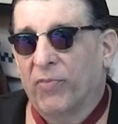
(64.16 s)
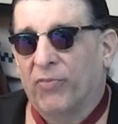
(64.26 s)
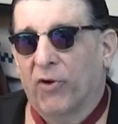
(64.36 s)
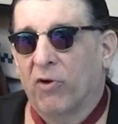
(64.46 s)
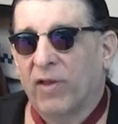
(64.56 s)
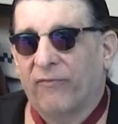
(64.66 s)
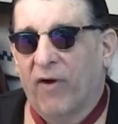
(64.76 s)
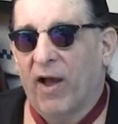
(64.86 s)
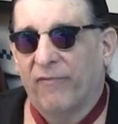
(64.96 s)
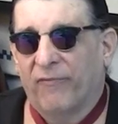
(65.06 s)

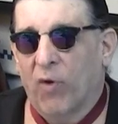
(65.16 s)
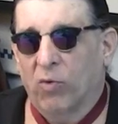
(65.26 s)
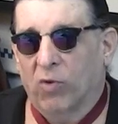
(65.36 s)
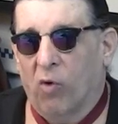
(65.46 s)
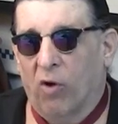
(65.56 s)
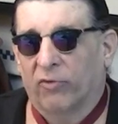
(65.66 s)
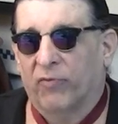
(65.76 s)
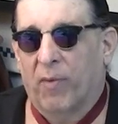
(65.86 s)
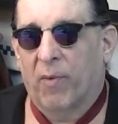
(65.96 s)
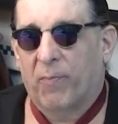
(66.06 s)
35 phone calls
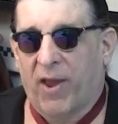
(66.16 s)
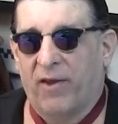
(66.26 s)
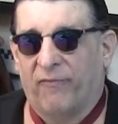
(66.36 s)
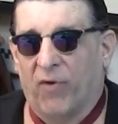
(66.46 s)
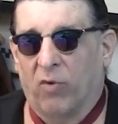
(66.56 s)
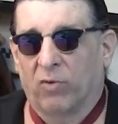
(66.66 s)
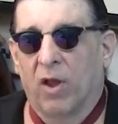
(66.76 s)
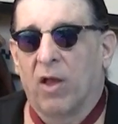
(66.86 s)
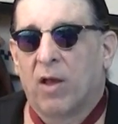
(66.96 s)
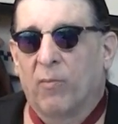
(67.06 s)
from a payphone,
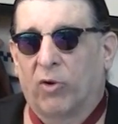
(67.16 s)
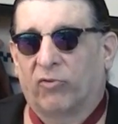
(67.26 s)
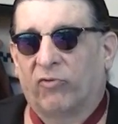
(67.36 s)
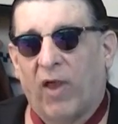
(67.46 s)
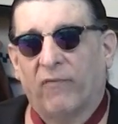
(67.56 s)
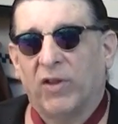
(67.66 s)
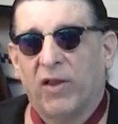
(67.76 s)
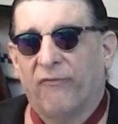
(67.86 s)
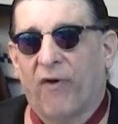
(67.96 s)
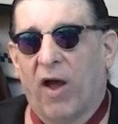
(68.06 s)
put
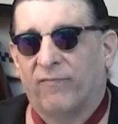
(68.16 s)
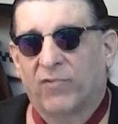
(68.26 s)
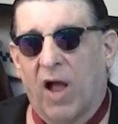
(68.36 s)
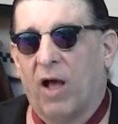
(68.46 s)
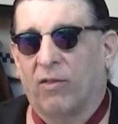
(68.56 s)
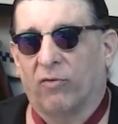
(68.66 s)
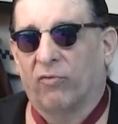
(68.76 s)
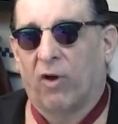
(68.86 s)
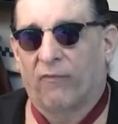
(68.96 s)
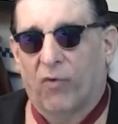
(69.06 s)

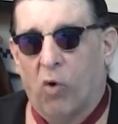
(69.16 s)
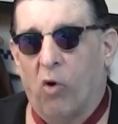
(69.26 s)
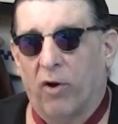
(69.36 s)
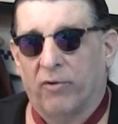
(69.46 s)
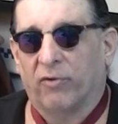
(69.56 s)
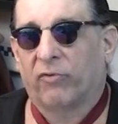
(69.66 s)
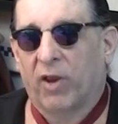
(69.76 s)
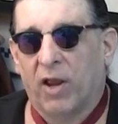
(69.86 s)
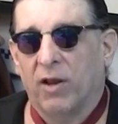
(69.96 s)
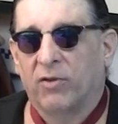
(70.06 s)
$75 of quarters
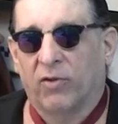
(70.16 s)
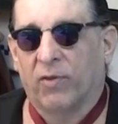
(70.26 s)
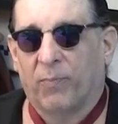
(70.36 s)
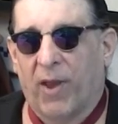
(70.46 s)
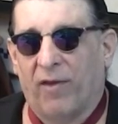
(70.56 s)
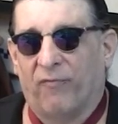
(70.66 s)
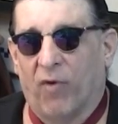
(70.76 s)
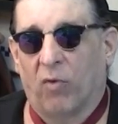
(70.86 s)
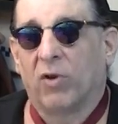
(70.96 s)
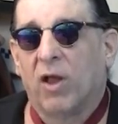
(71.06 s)
into the
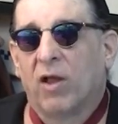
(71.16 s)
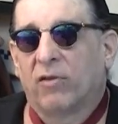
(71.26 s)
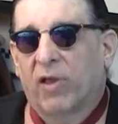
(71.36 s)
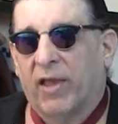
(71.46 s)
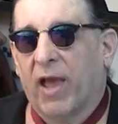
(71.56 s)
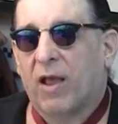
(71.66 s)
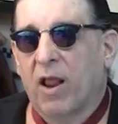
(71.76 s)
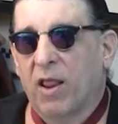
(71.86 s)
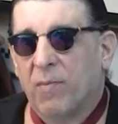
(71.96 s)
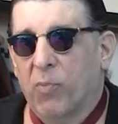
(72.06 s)
payphone to get
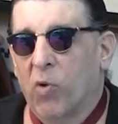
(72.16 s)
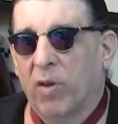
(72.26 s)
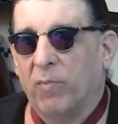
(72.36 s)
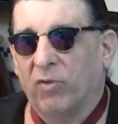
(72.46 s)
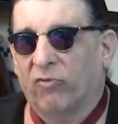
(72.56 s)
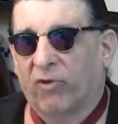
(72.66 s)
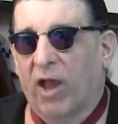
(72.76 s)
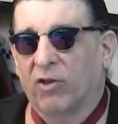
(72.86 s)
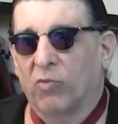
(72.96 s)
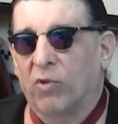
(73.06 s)
an appointment
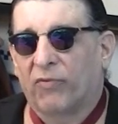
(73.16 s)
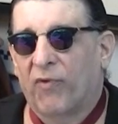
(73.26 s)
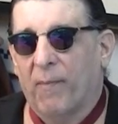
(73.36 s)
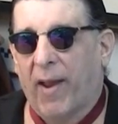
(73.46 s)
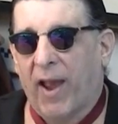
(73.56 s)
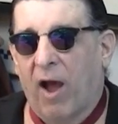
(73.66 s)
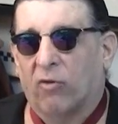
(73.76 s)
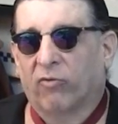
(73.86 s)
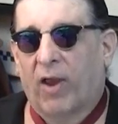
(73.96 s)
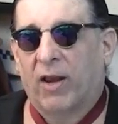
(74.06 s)
scheduled for my
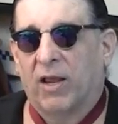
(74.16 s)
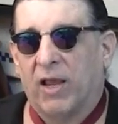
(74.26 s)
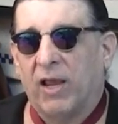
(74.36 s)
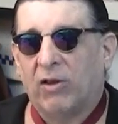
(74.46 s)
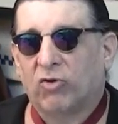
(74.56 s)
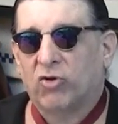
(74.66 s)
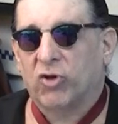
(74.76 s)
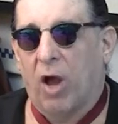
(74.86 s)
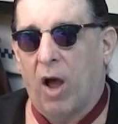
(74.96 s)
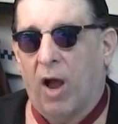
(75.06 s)
house, and each
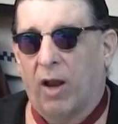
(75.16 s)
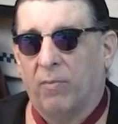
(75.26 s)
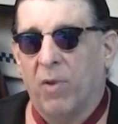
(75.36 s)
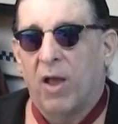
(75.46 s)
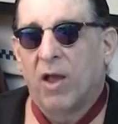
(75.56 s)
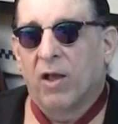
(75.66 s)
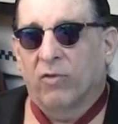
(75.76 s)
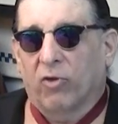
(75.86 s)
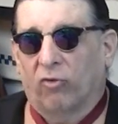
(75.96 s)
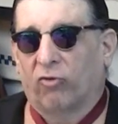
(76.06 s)
time
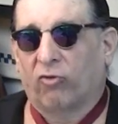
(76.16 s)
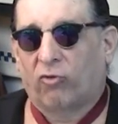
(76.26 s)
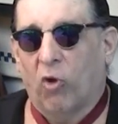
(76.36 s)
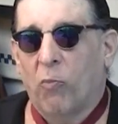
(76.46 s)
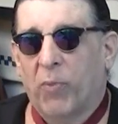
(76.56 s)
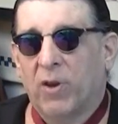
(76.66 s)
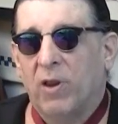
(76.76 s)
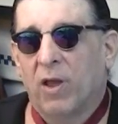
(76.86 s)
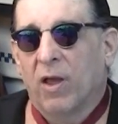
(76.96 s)
the stupid